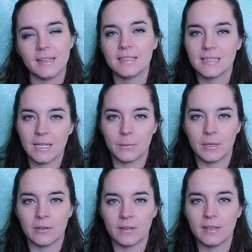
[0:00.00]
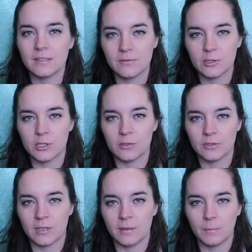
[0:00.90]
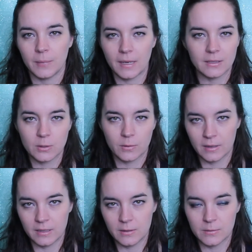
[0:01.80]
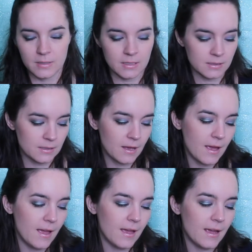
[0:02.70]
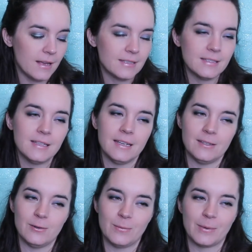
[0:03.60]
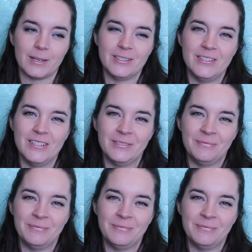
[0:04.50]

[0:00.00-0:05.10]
it's kind of weird, and it's for children, but I totally use this. It's a singing toothbrush.